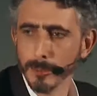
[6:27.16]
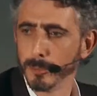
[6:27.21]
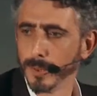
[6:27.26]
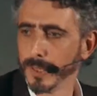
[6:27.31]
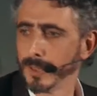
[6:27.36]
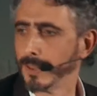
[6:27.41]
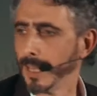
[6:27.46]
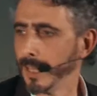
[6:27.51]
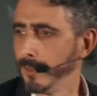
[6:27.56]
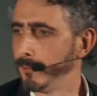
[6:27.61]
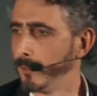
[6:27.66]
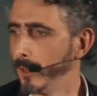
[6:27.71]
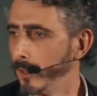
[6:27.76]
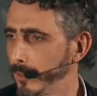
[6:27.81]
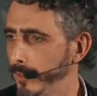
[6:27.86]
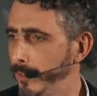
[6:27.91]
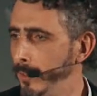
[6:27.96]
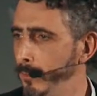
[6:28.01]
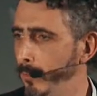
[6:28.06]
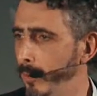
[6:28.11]
but they've
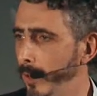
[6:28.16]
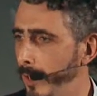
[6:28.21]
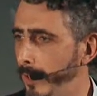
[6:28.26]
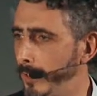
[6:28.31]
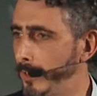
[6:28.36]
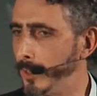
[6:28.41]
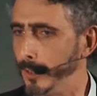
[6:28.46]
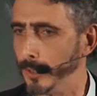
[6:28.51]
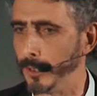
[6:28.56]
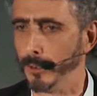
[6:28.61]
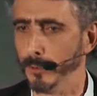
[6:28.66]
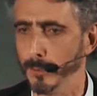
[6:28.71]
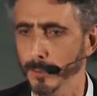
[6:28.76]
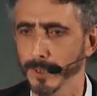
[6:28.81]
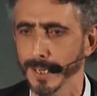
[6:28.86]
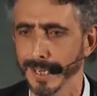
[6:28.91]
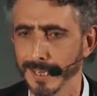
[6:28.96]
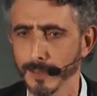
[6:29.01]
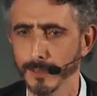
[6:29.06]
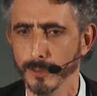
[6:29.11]
got some work to do
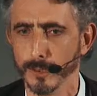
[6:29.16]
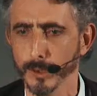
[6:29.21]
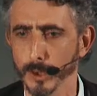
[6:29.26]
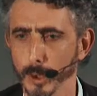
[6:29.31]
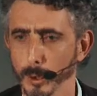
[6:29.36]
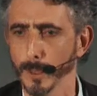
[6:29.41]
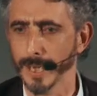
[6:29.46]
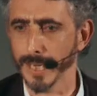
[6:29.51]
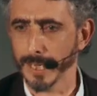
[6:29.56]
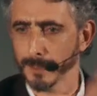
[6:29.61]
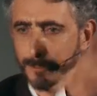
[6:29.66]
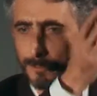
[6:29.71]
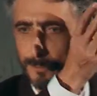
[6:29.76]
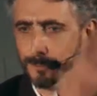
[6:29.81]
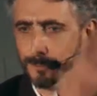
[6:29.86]
in the doing.